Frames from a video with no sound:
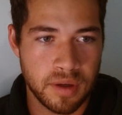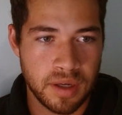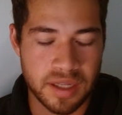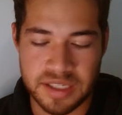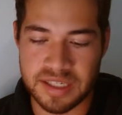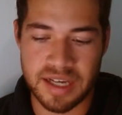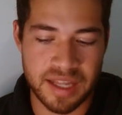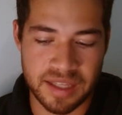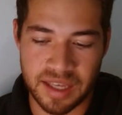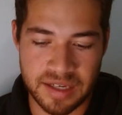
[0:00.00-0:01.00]
That's just
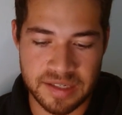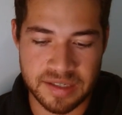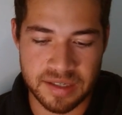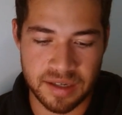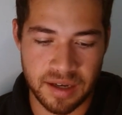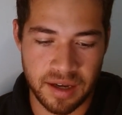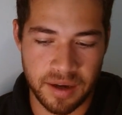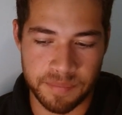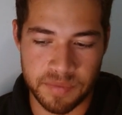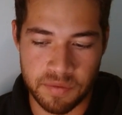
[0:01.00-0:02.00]
not the case.
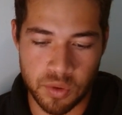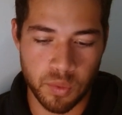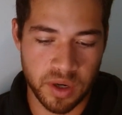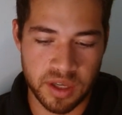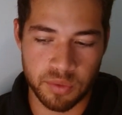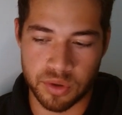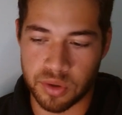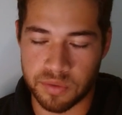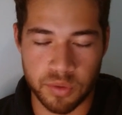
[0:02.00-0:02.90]
If you want to get recruited,